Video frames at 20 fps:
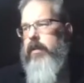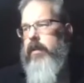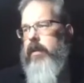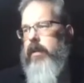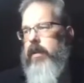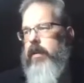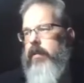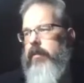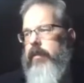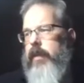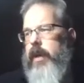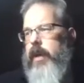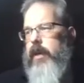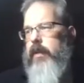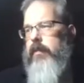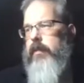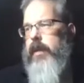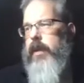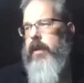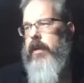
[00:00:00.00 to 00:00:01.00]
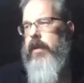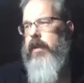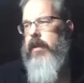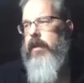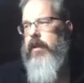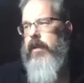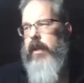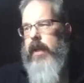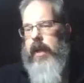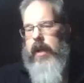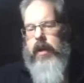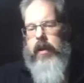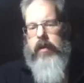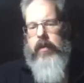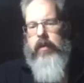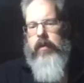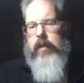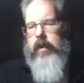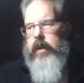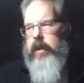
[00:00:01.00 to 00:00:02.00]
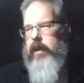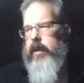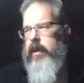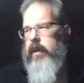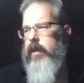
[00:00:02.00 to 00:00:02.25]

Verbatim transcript: Now if I'm in category